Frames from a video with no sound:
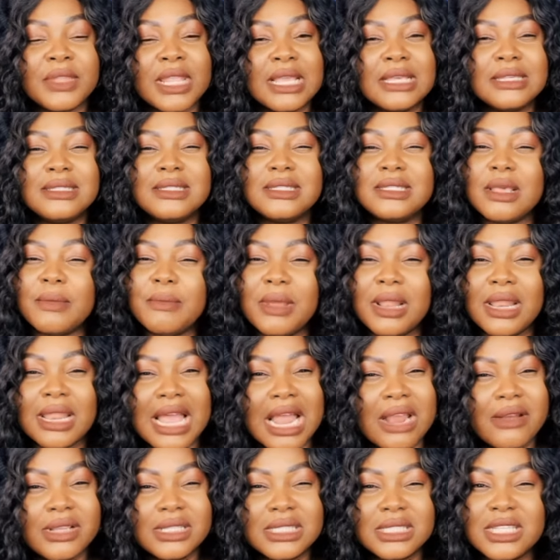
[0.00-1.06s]

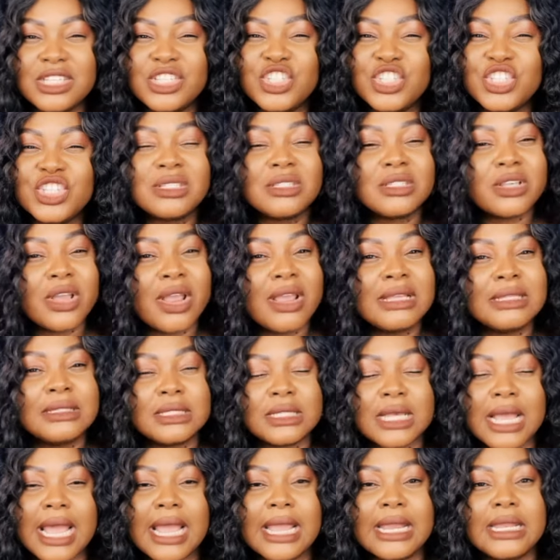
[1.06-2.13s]
similarities, just certain
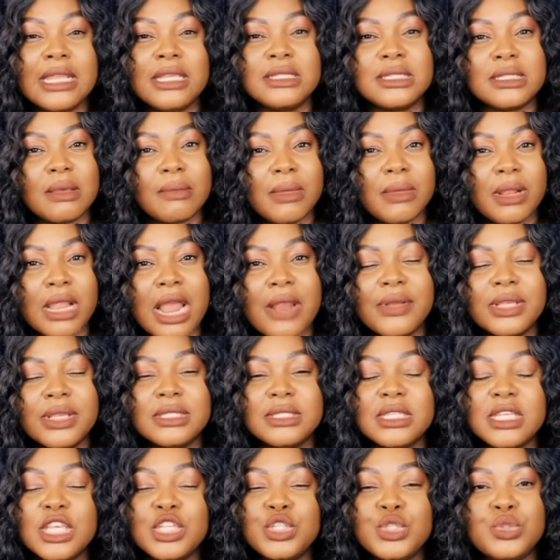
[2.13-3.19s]
tiny
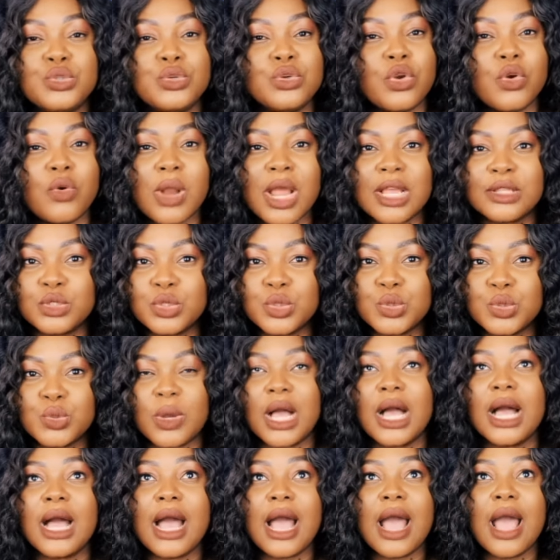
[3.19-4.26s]
similarities to Grand
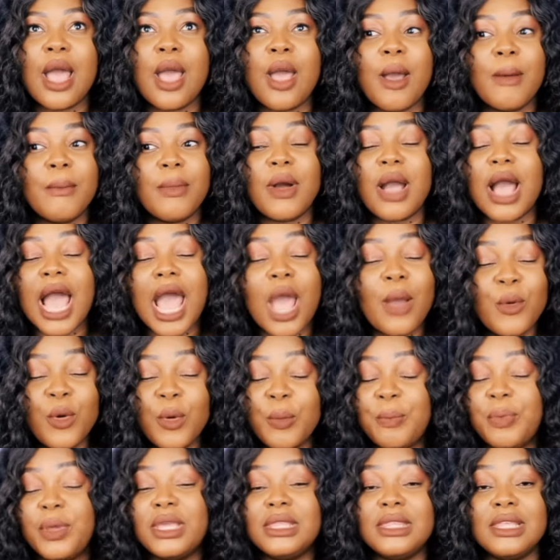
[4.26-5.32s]
Soir, but I will
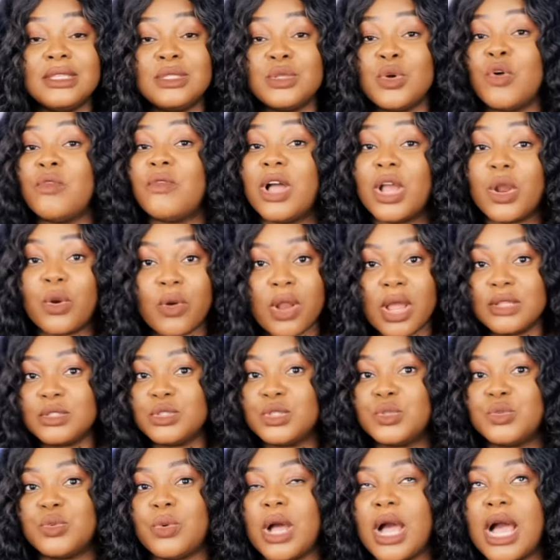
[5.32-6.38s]
pick this over Grand
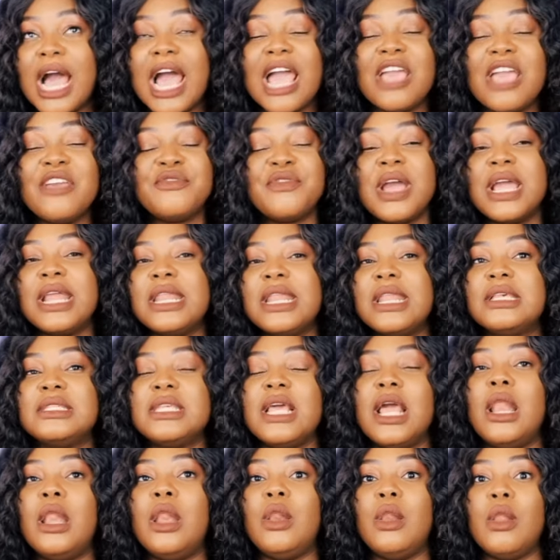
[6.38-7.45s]
Soir. I find this
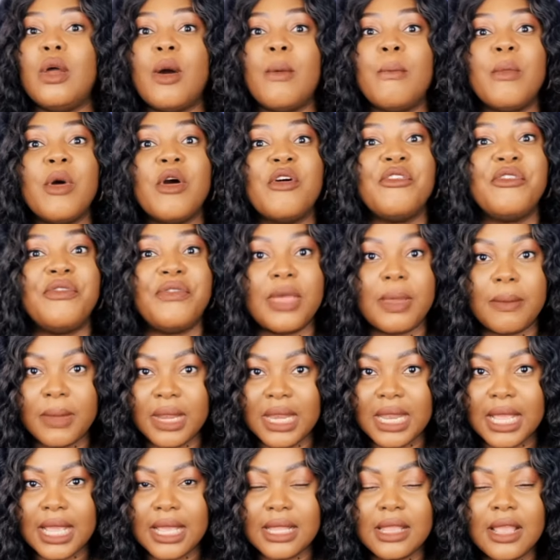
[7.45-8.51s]
a lot more
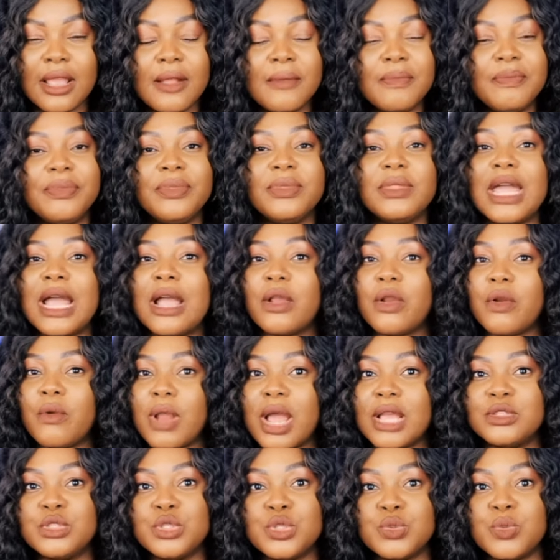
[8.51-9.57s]
feminine than
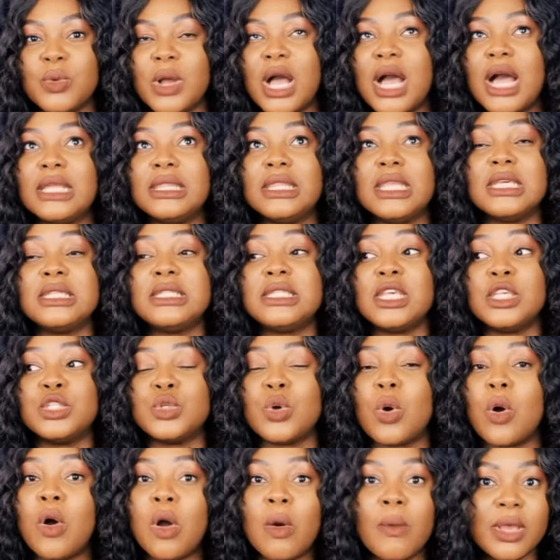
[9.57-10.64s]
Grand Soir. This is
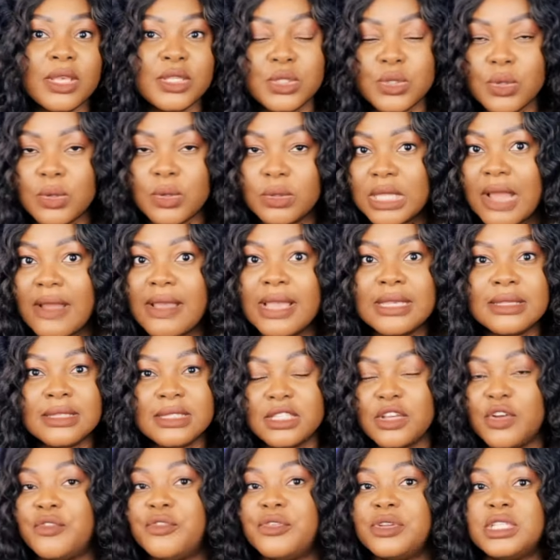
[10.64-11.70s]
always sold out in
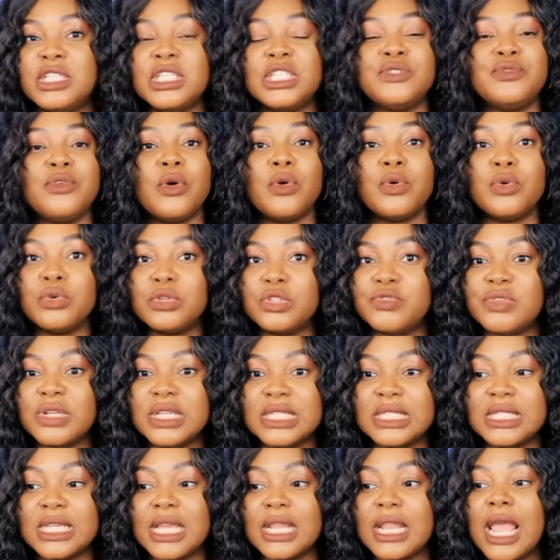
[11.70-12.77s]
Selfridges for good
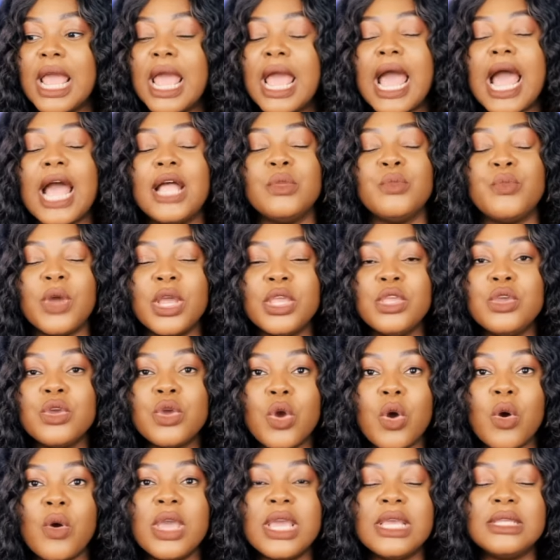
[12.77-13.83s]
reason, and when you
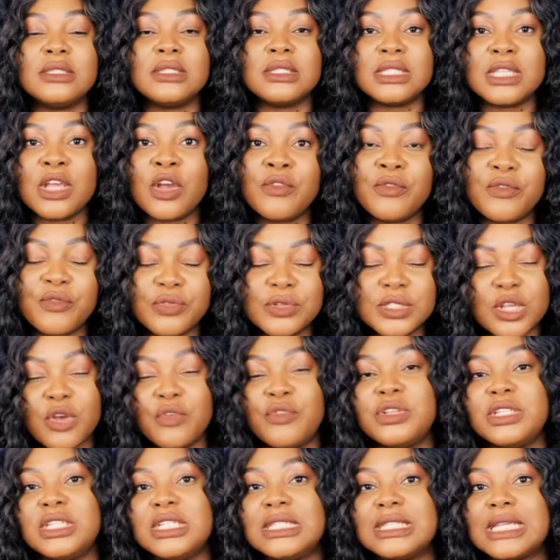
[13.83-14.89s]
go into
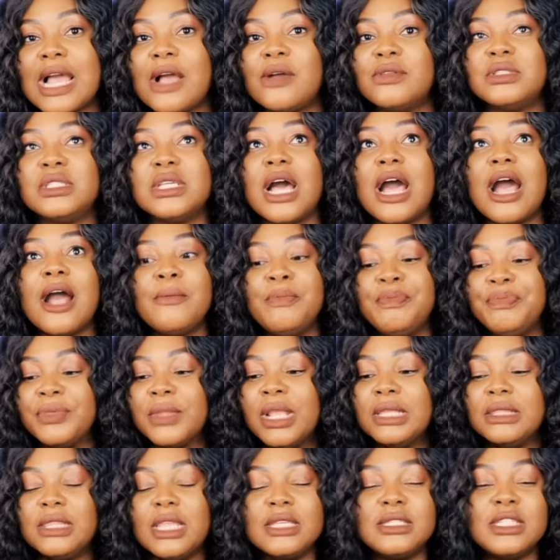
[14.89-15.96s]
Selfridges counter,
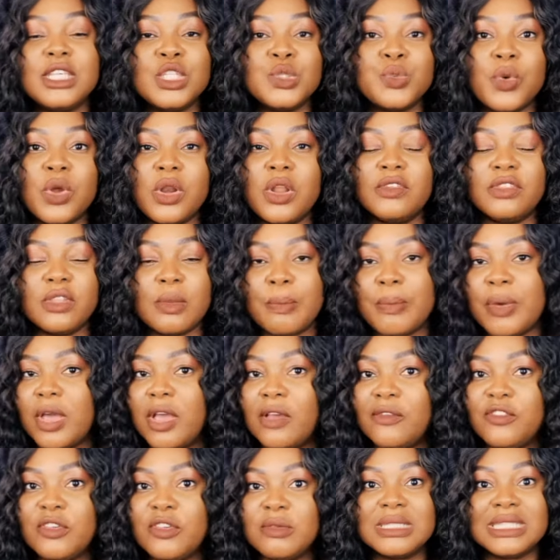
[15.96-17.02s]
this is one of the
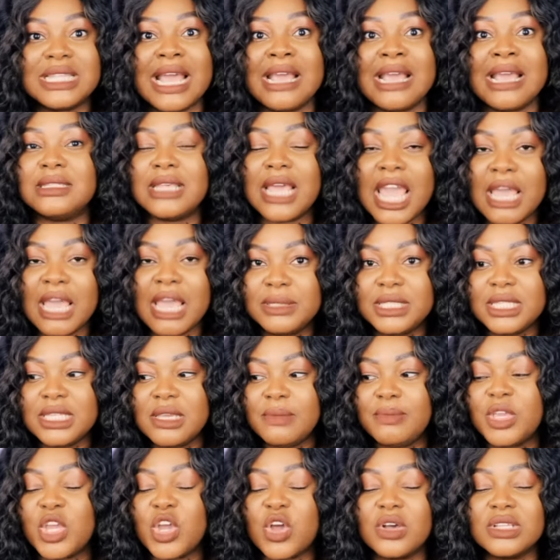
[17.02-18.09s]
perfumes that is empty,
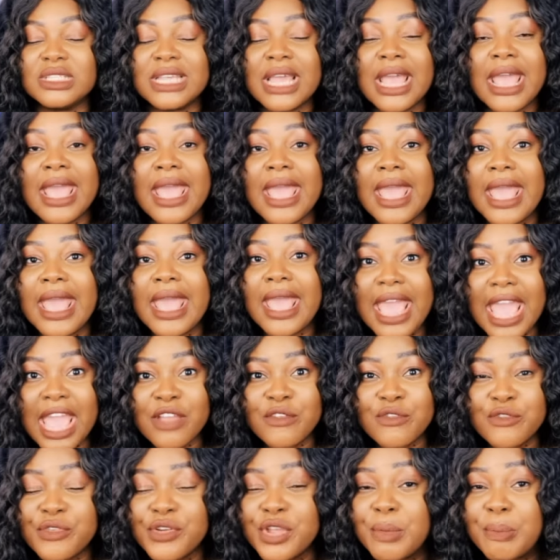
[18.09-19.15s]
because
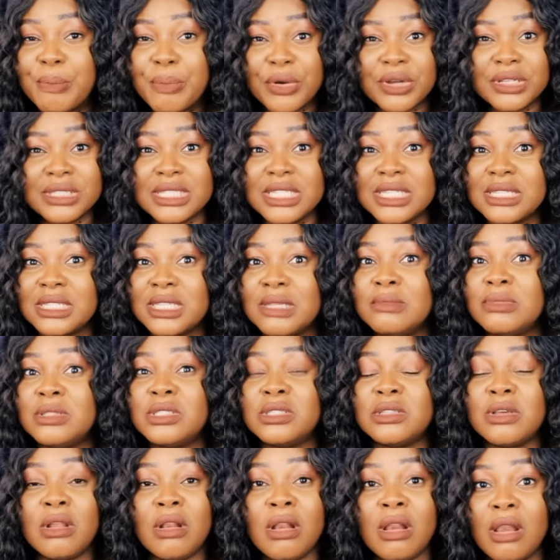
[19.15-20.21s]
everybody seems
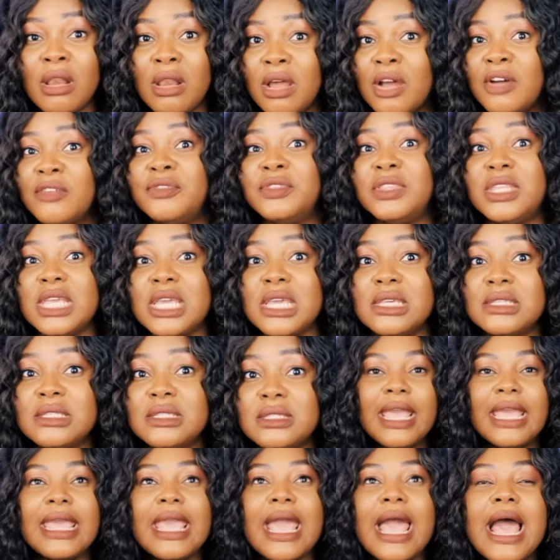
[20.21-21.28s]
to love
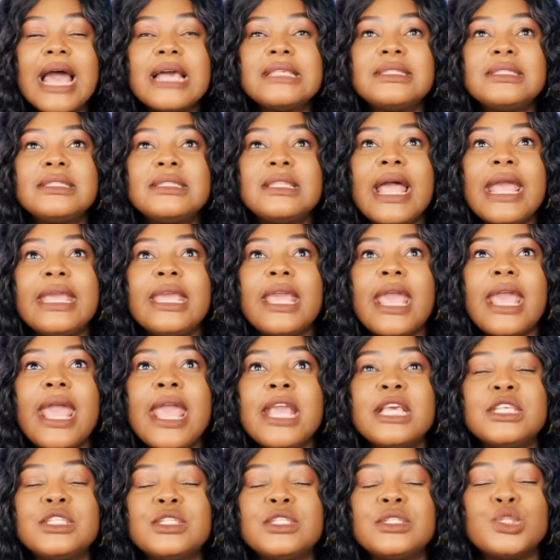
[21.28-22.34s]
this. It has like
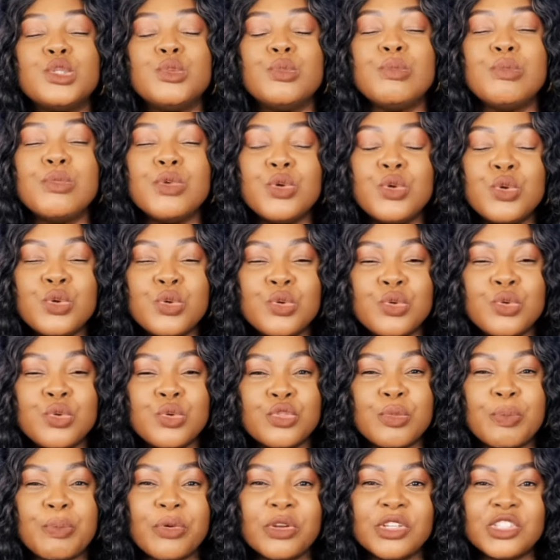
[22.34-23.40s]
a smooth
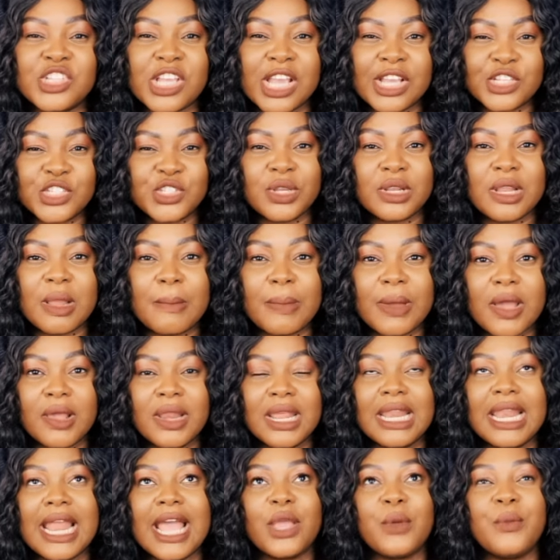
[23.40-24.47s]
projection about
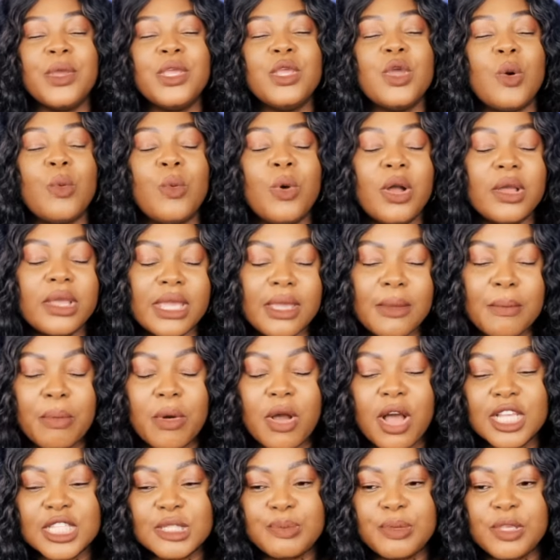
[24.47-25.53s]
it, like when you're walking
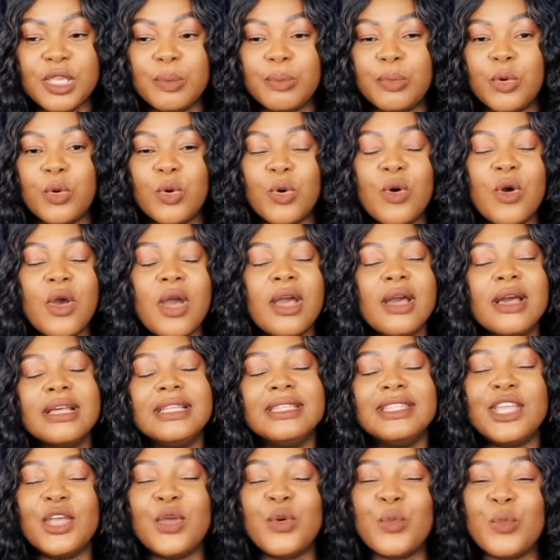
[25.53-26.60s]
past people,
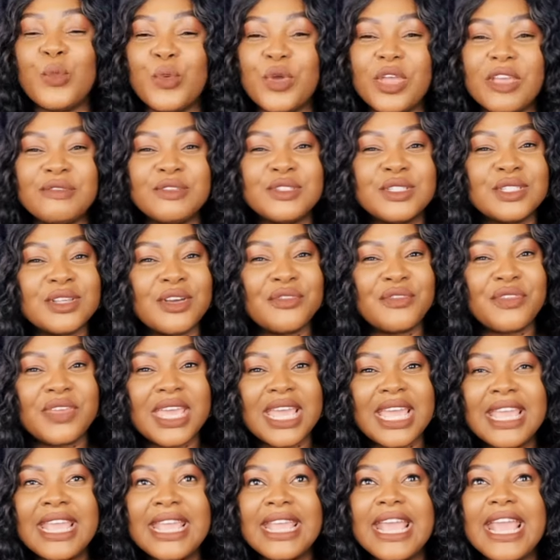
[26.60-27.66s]
the whiffs of
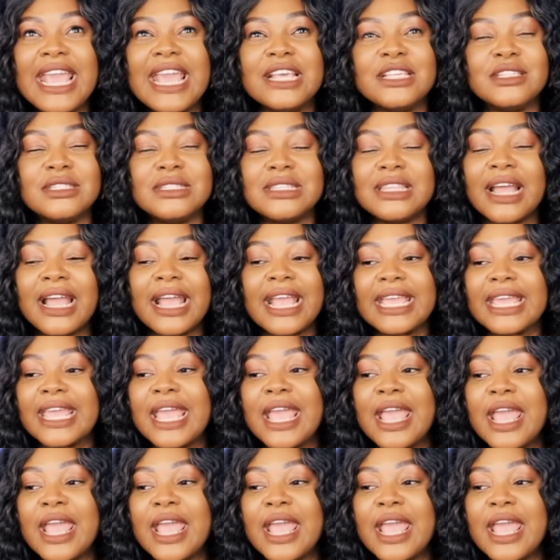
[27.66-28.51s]
it is like,